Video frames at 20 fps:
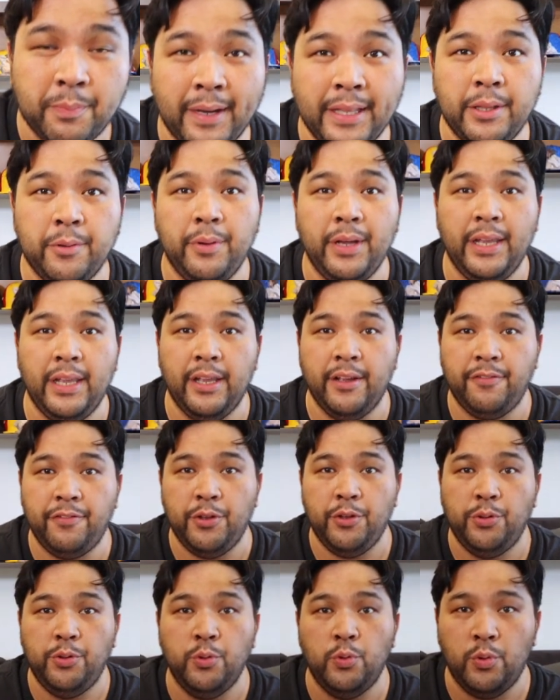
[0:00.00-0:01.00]
By the way,
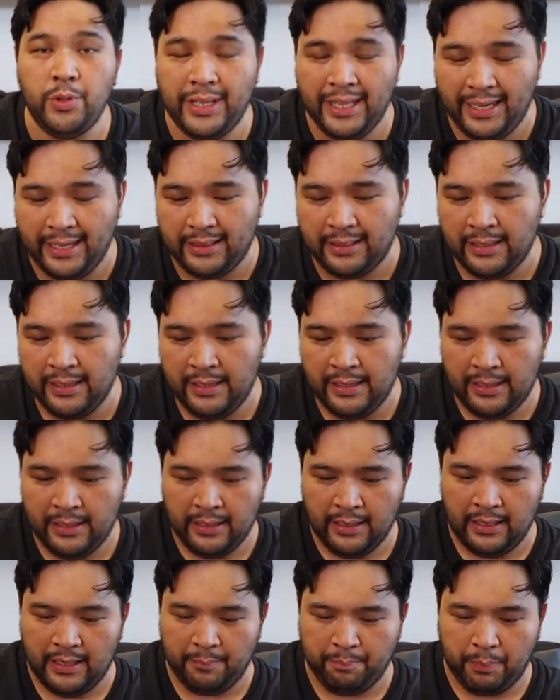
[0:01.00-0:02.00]
if you do get
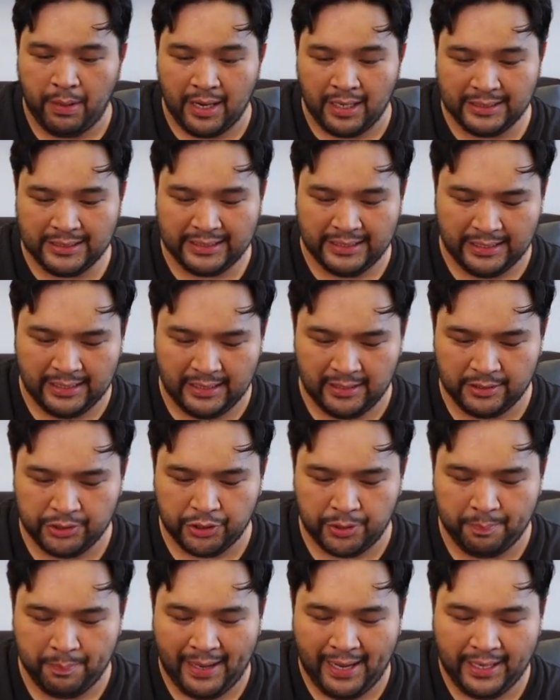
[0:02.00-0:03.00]

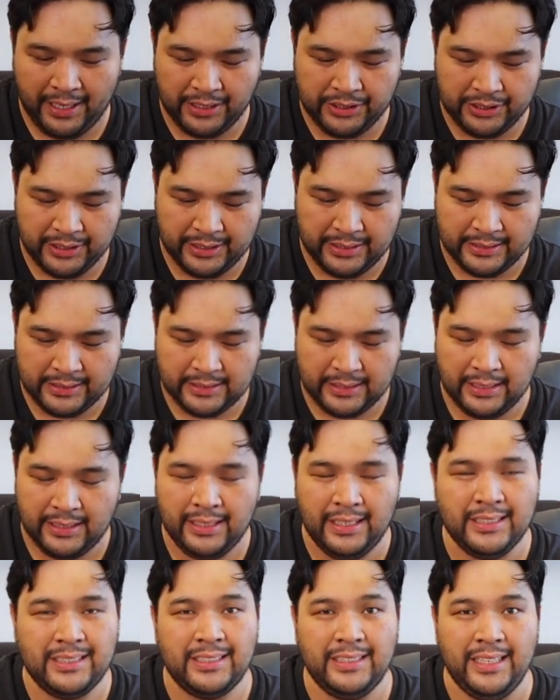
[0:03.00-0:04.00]
parcels or packages
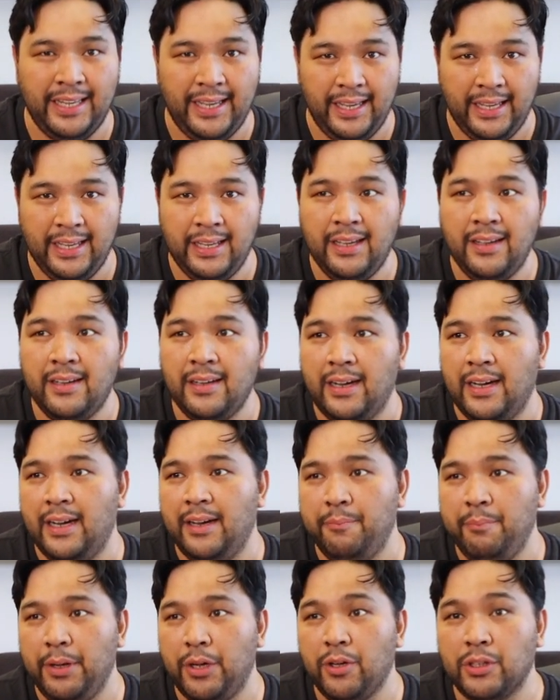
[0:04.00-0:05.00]
at this day
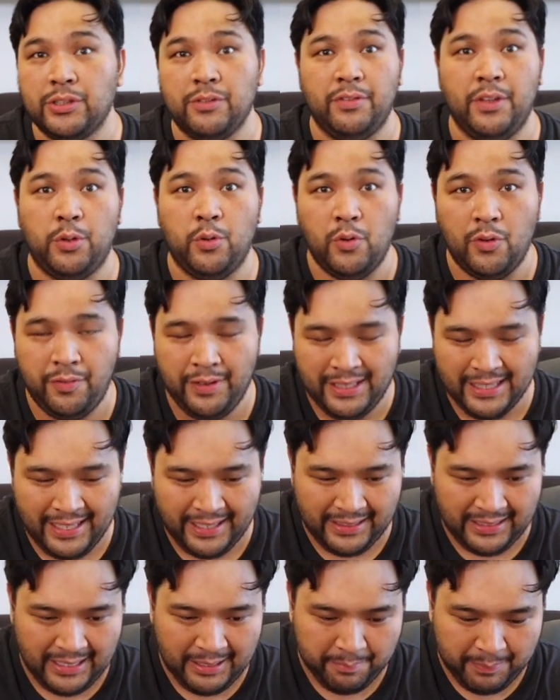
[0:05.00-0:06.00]
because of the
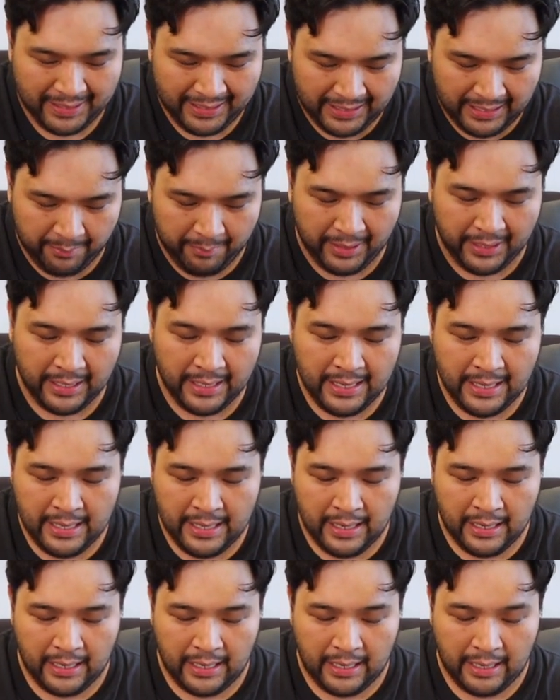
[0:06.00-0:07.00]
COVID-19 pandemic,
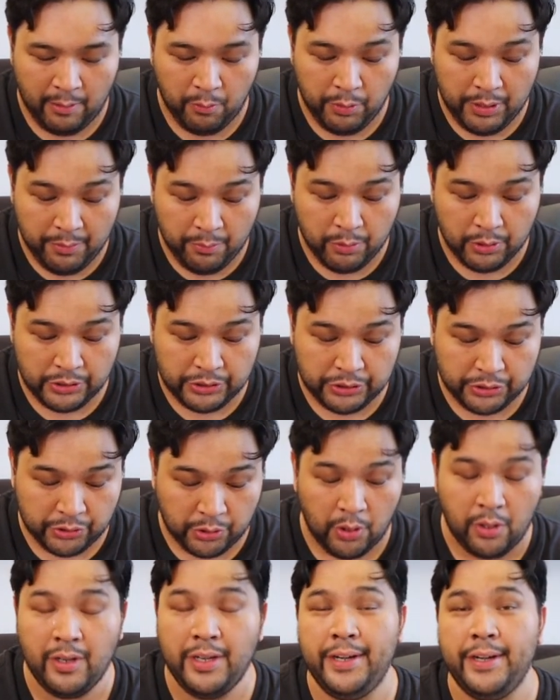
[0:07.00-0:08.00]
we would
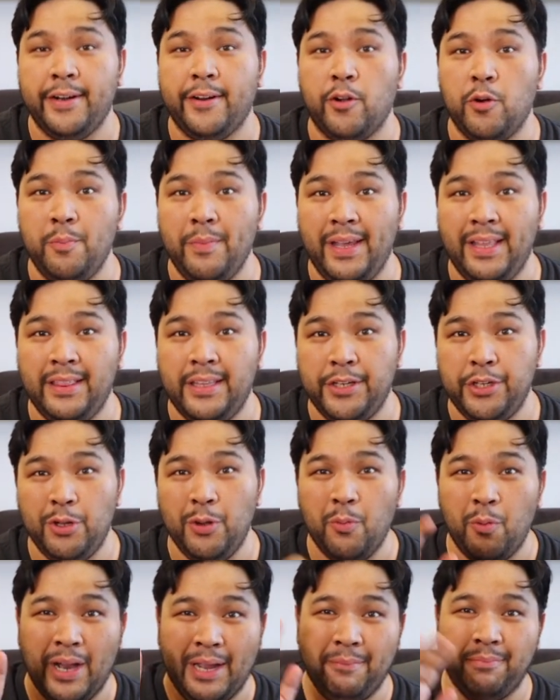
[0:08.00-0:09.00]
strongly recommend that
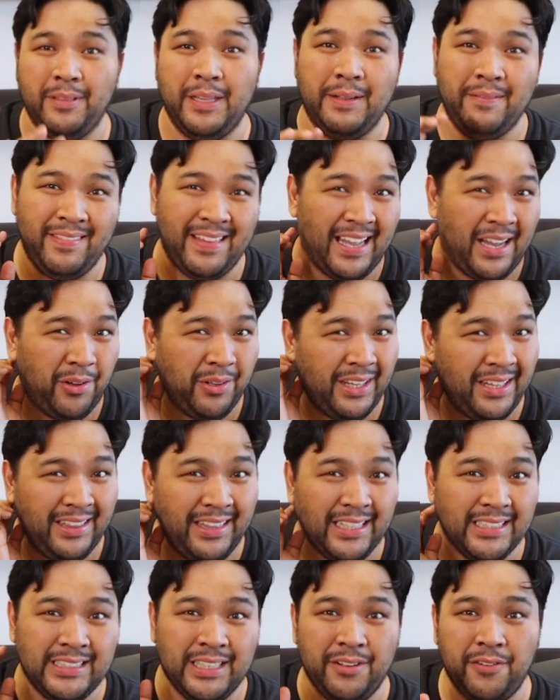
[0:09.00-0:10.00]
you wipe them down
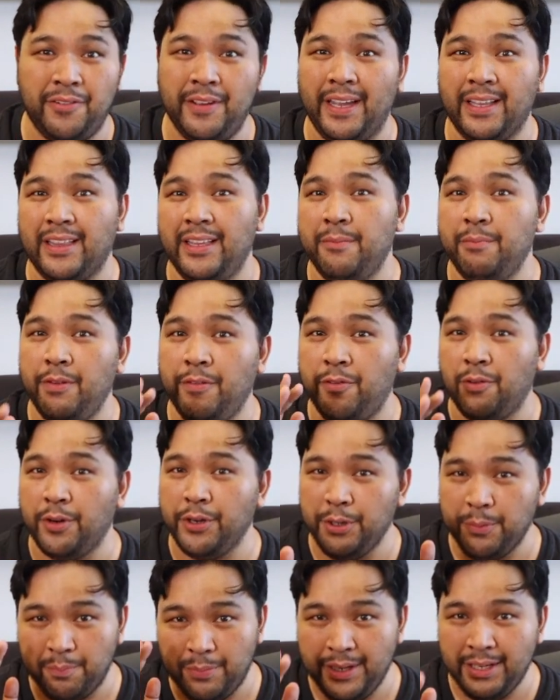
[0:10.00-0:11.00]
and disinfect them
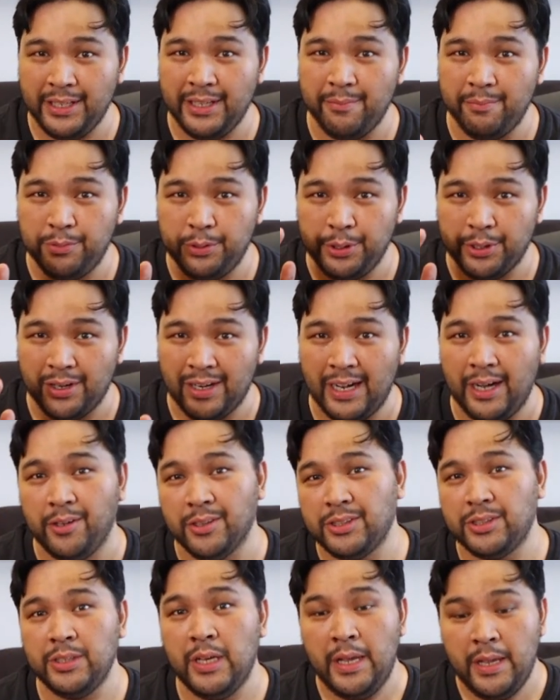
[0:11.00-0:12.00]
before you bring them to your
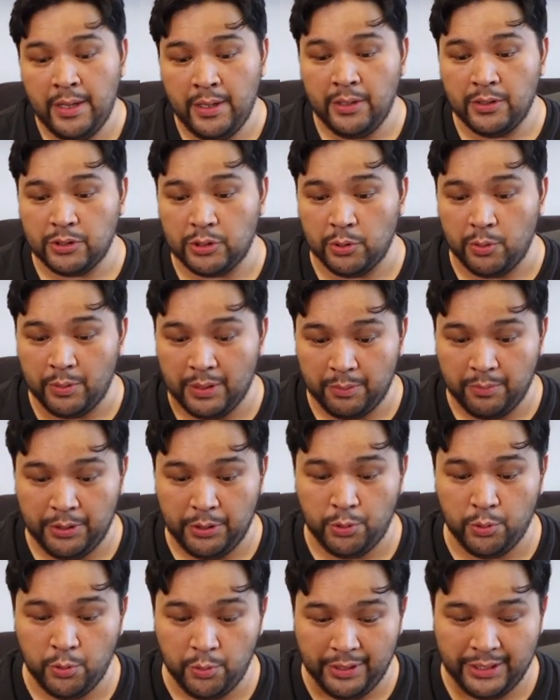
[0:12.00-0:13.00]
house. So what
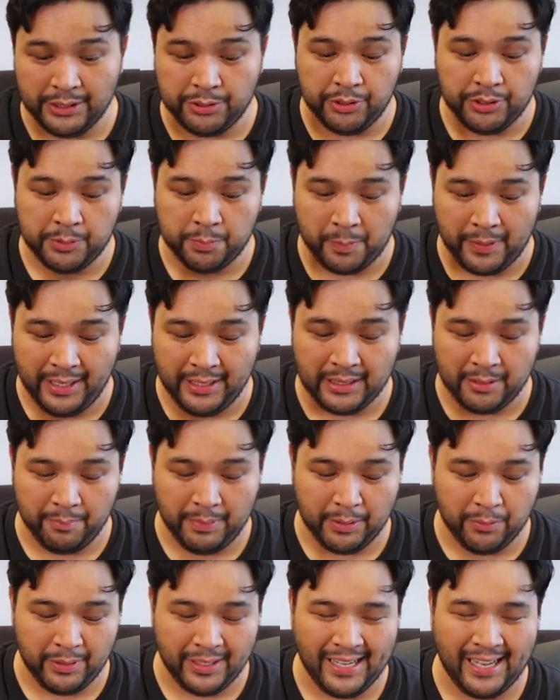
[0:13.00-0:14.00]
we do is we spray it a
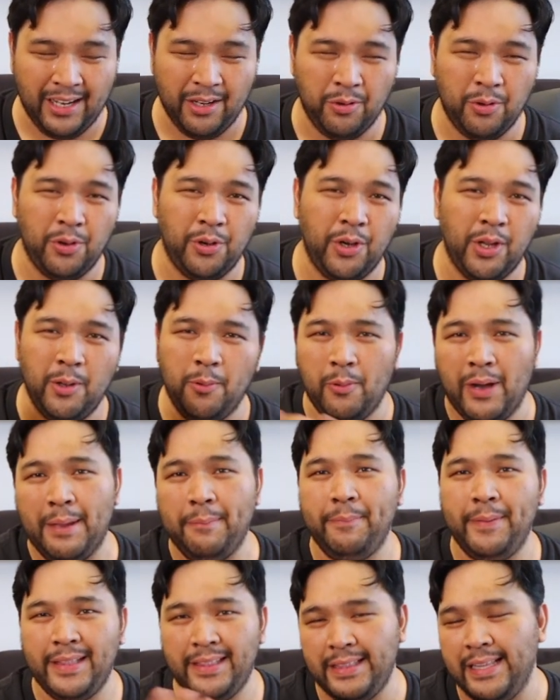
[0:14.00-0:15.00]
bit with alcohol,
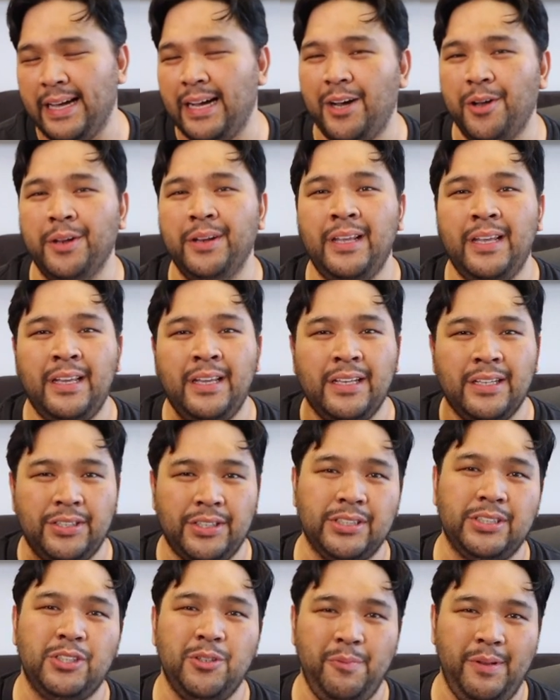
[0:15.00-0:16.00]
wipe it down,
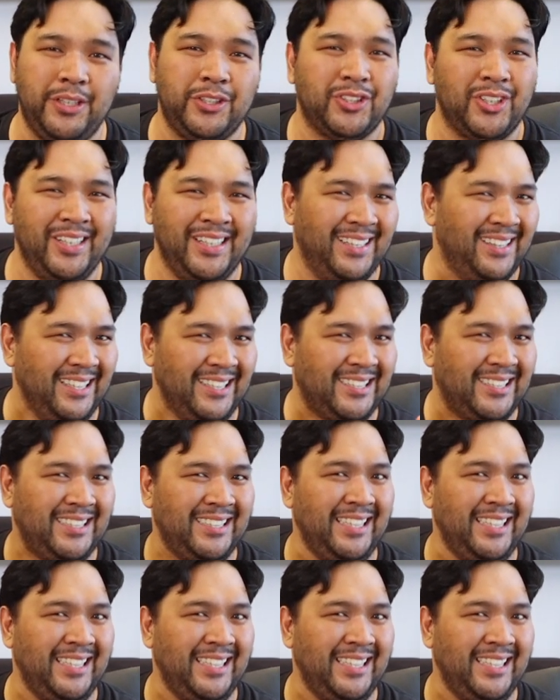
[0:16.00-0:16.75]
just to make sure that it's